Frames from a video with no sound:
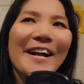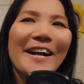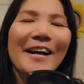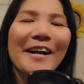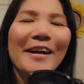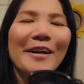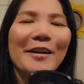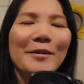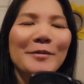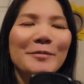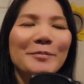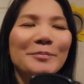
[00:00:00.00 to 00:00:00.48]

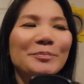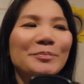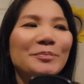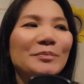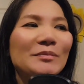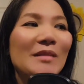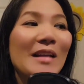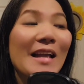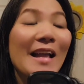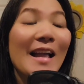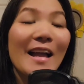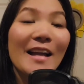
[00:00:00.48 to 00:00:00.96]
Um,
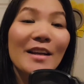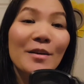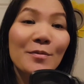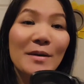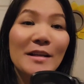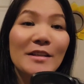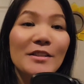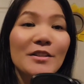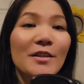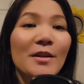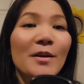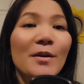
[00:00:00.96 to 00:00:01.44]

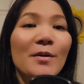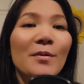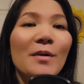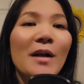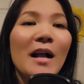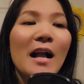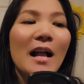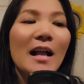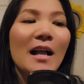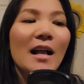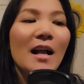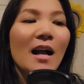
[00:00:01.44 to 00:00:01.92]
anyway, so
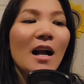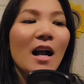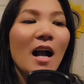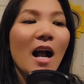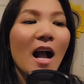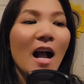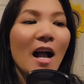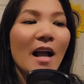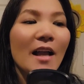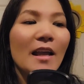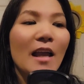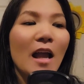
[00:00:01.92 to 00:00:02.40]

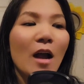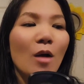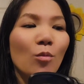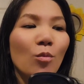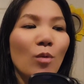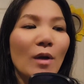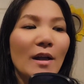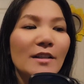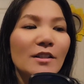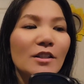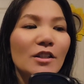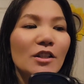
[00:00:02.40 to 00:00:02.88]
I
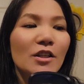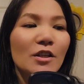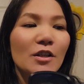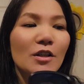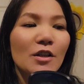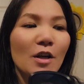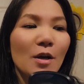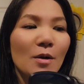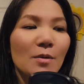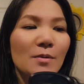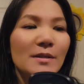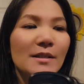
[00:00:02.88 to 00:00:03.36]
went to
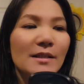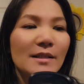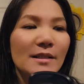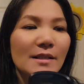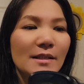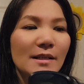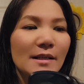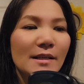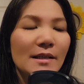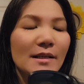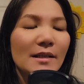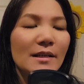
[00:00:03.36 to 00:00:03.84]
go
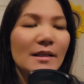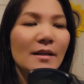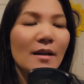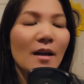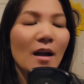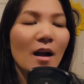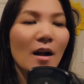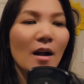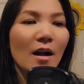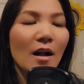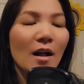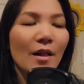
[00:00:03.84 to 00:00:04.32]
see
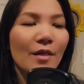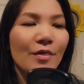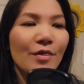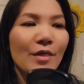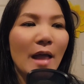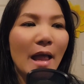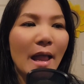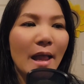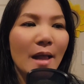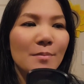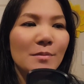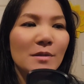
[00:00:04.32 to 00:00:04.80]
uh,
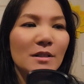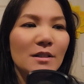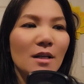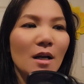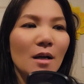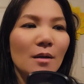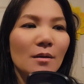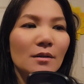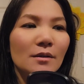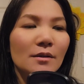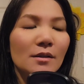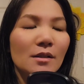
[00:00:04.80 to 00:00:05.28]
the
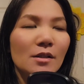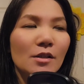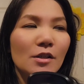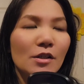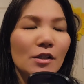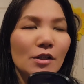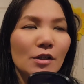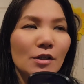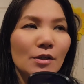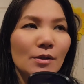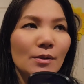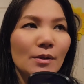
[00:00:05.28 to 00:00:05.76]
Amazon
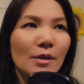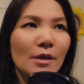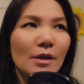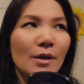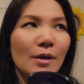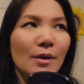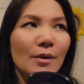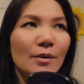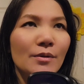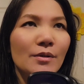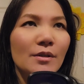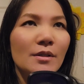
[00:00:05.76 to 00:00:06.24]

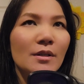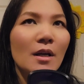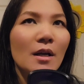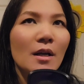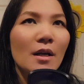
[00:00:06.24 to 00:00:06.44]
Studios